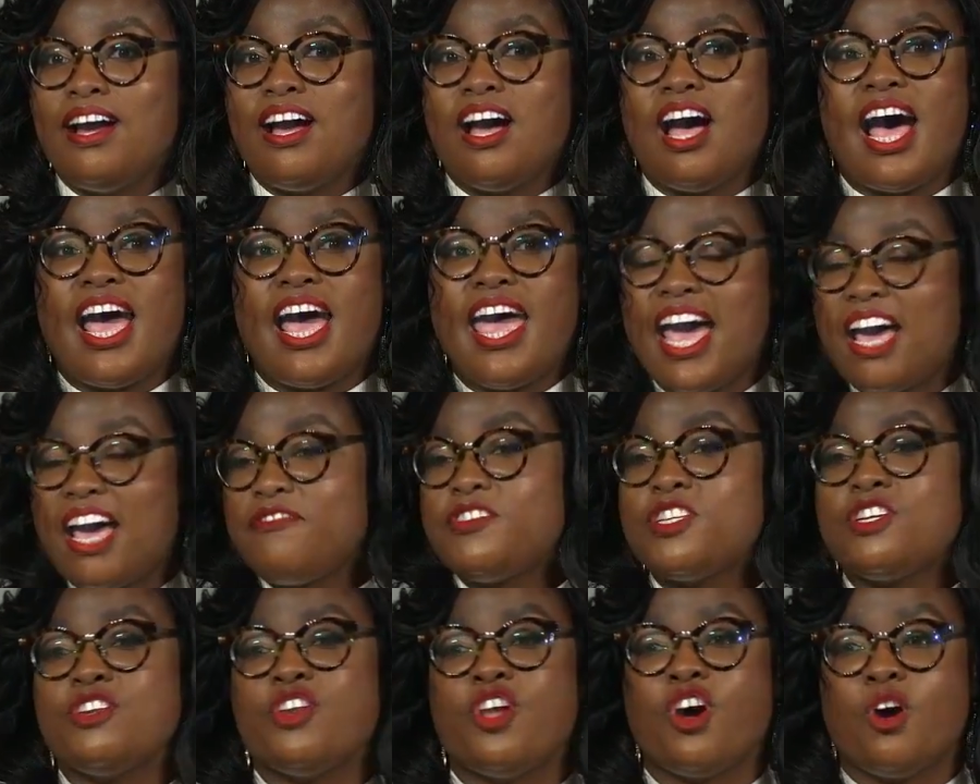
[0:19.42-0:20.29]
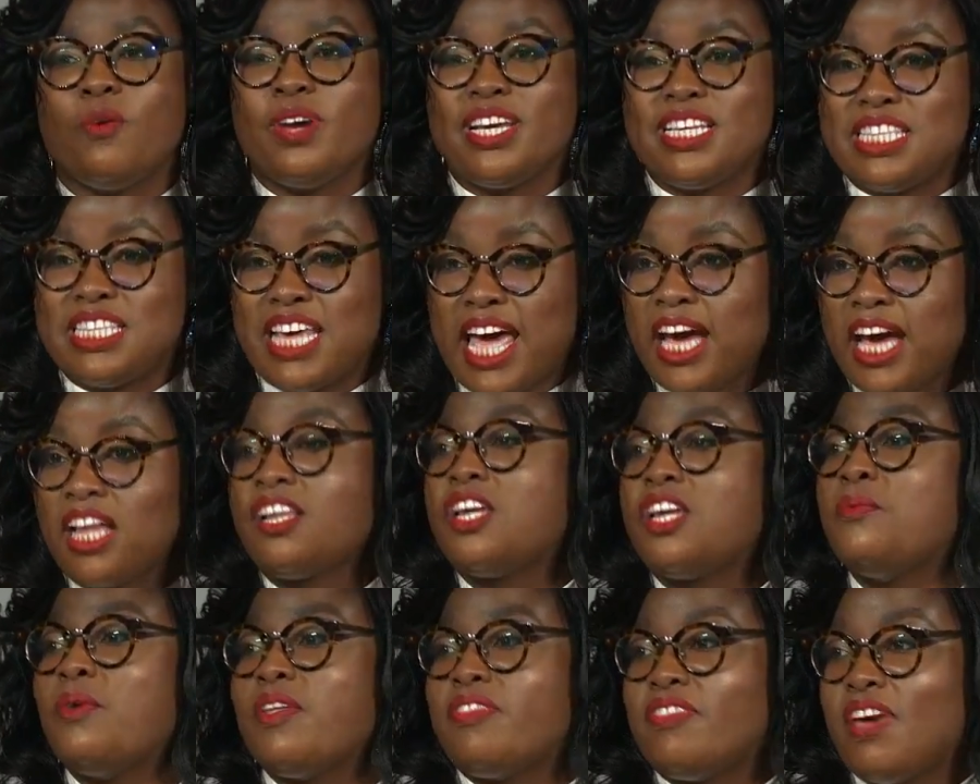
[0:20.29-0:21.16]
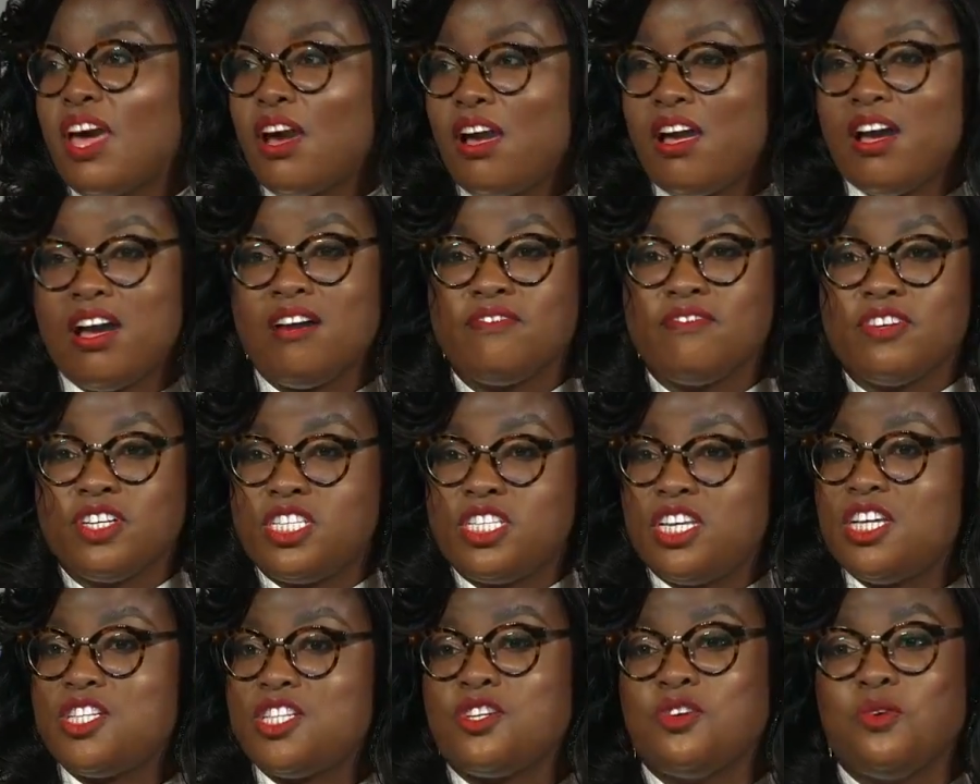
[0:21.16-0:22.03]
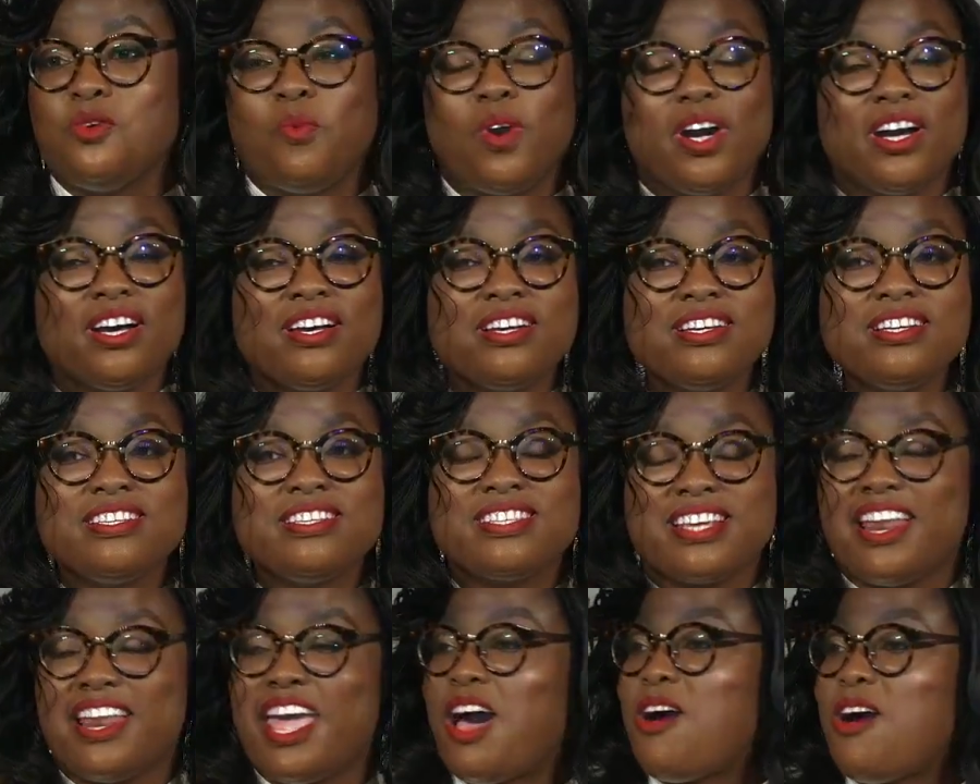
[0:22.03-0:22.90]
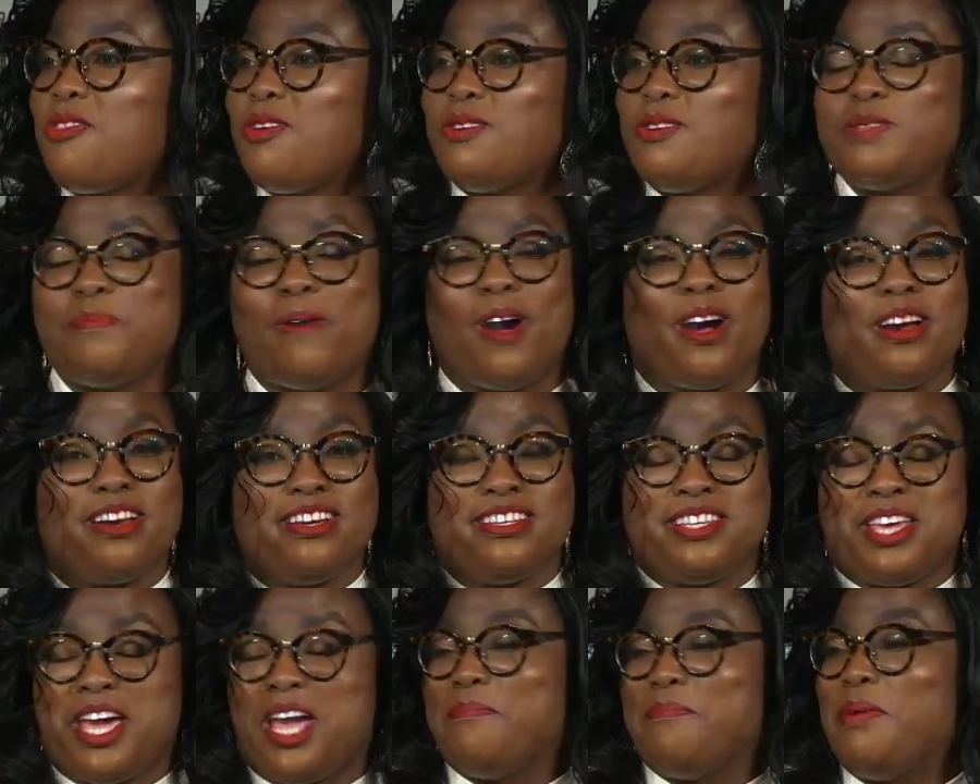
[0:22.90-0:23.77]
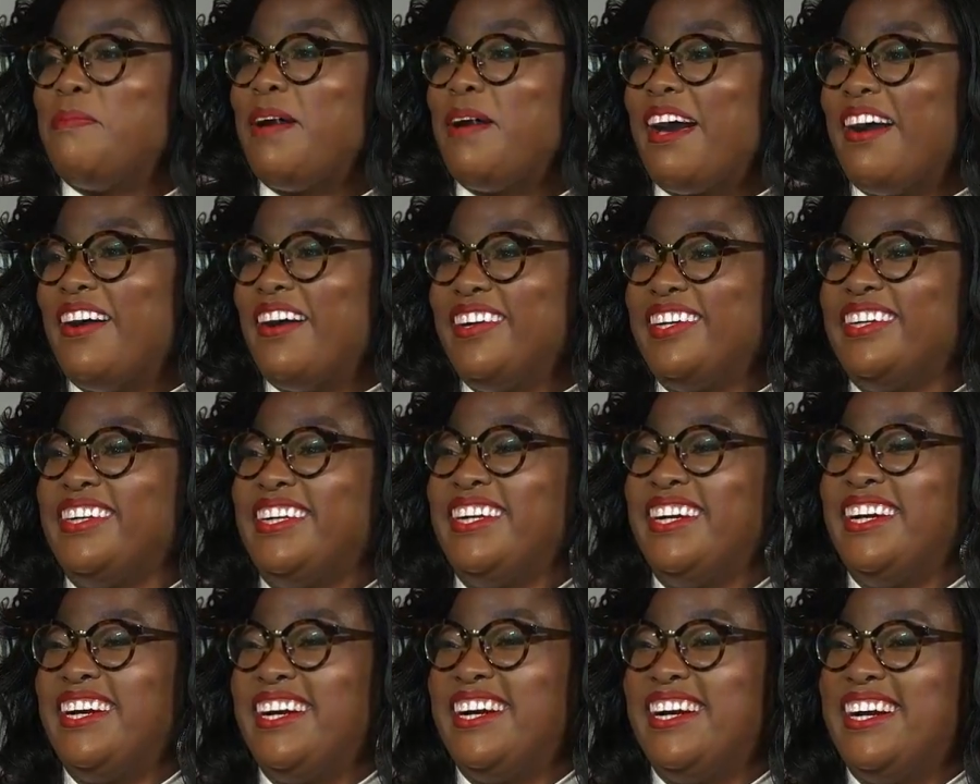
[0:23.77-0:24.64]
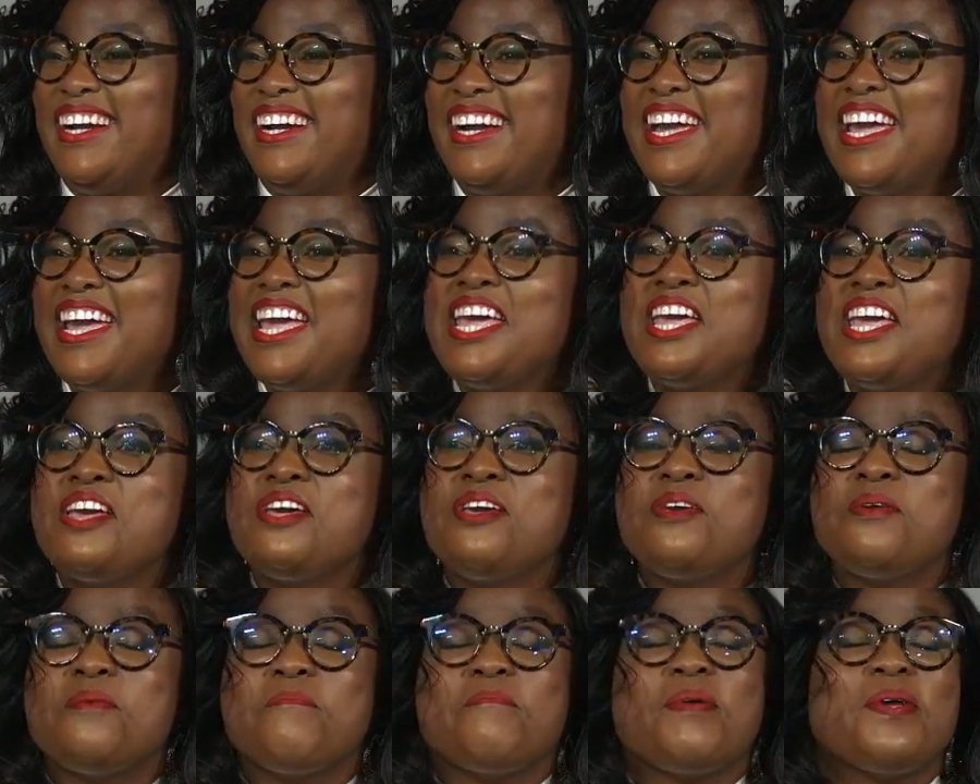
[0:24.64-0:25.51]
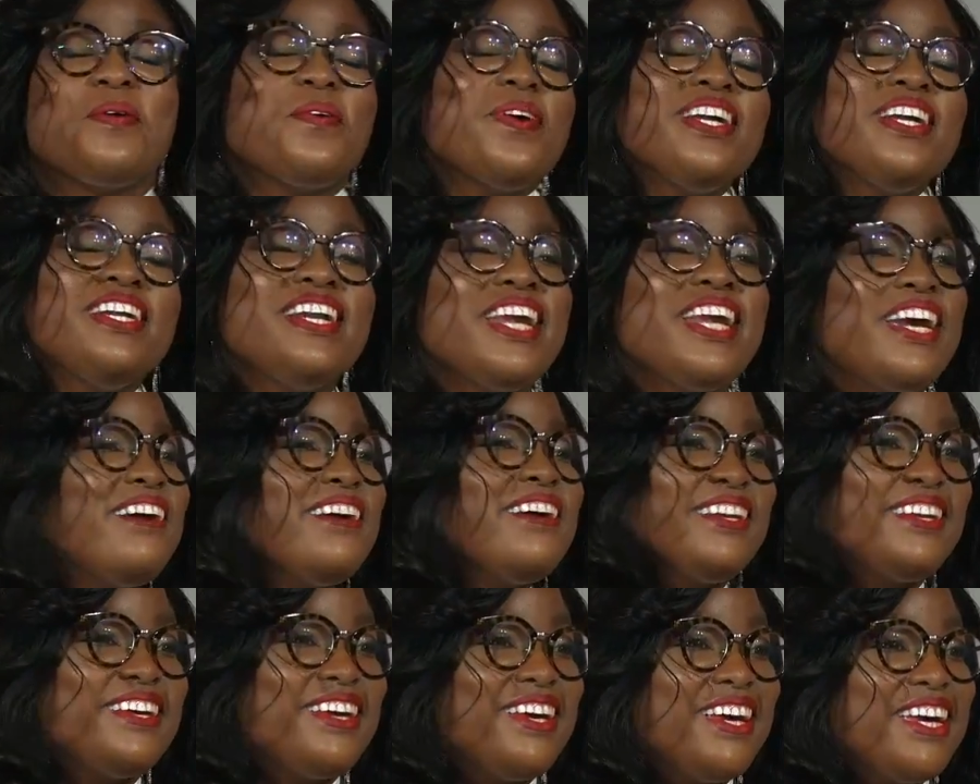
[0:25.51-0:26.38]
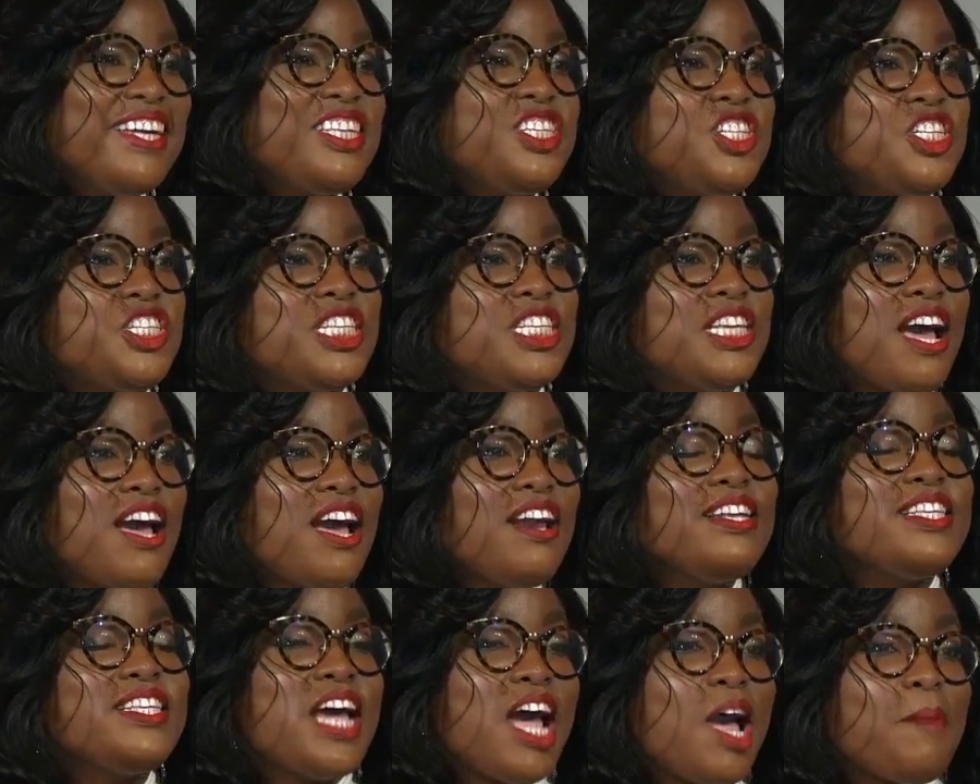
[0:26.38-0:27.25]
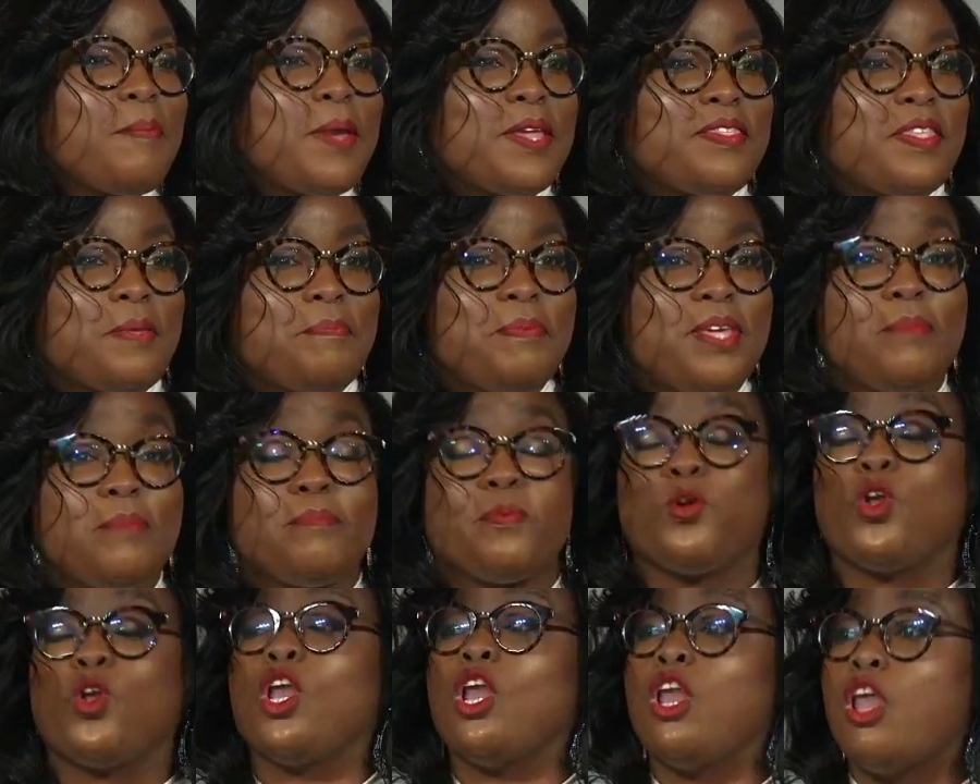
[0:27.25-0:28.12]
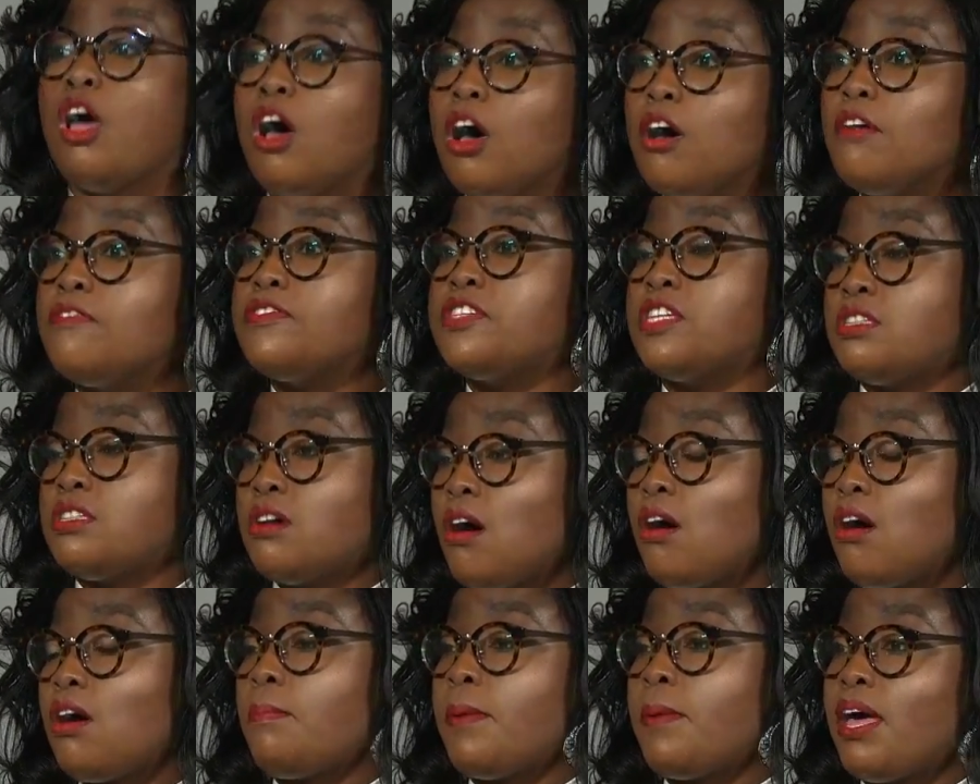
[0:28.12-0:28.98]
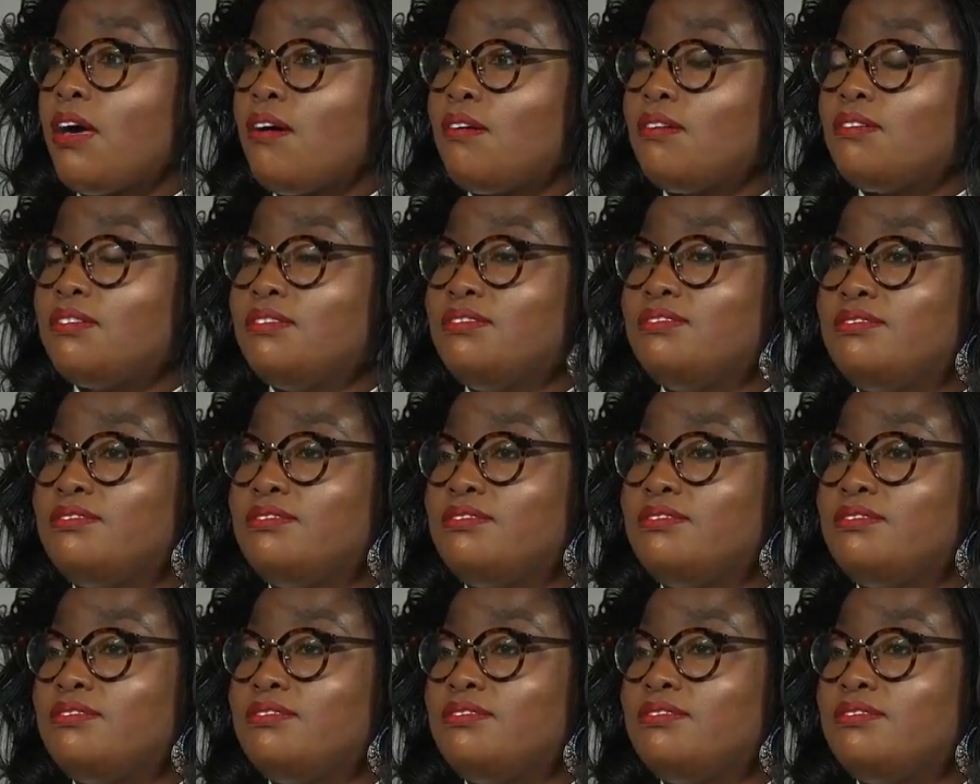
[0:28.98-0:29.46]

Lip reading: I have to know exactly what that conversation was and how those parties came about. But ordinarily, it's just not a topic that people love to talk about.